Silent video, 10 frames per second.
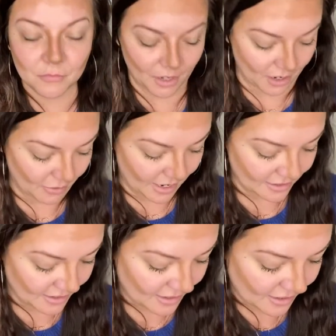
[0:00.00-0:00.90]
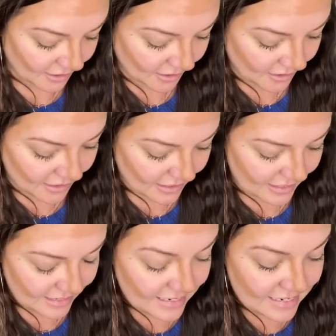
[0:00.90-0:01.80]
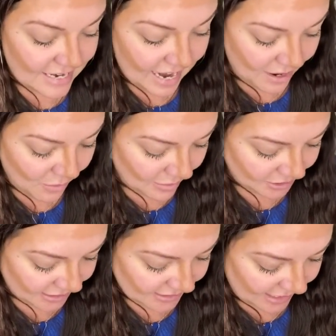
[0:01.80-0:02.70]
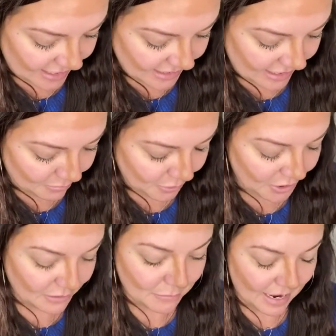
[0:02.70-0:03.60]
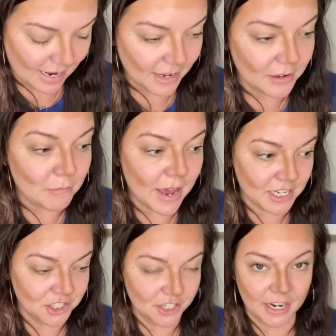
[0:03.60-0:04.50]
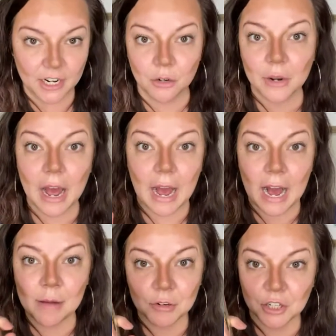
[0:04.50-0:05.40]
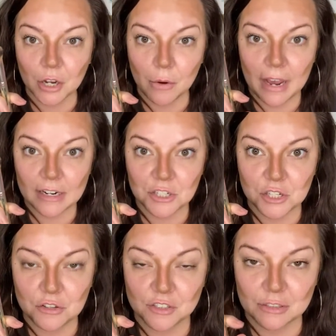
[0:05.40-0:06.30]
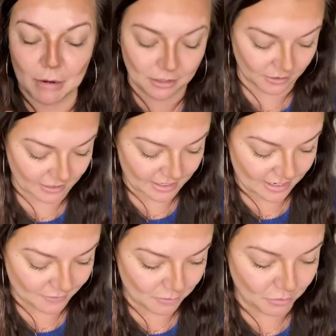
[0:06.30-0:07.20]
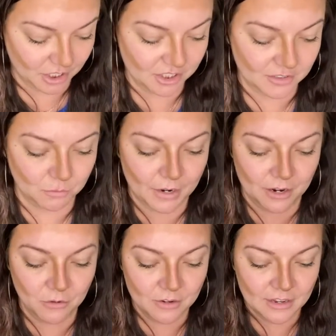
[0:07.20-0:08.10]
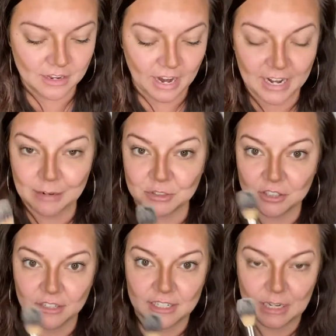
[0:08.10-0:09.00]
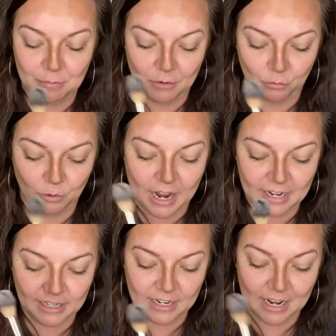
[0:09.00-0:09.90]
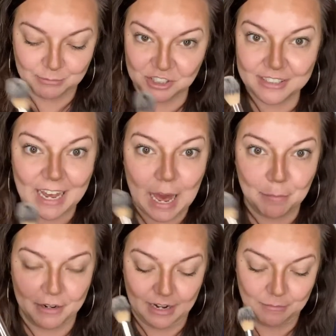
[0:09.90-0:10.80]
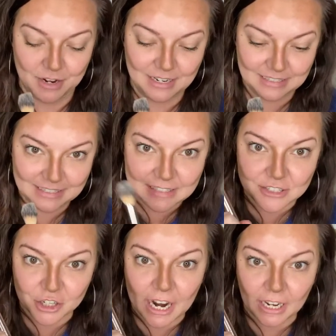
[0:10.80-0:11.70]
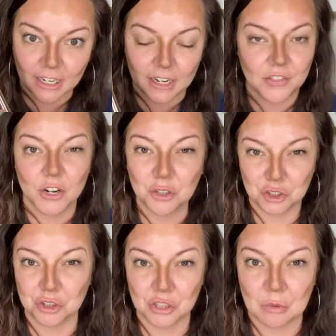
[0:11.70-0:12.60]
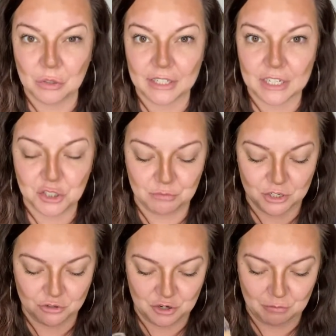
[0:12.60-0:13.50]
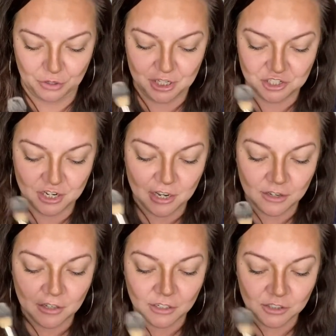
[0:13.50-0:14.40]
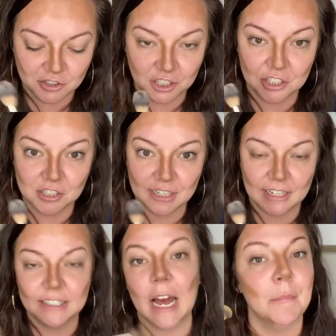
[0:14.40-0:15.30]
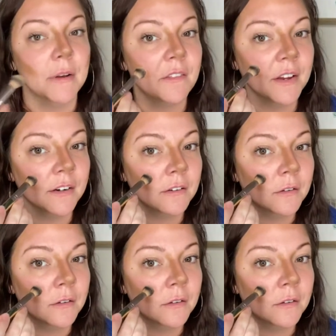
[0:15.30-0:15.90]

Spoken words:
All right. Now I'm gonna take and put my main shade on. I'm gonna go ahead and do the smaller end of the brush as well, and I'm just gonna dip it right in. I'm just tapping it. I'm not dragging it in there because you don't wanna get too much on your brush. So you just kind of tap it in there.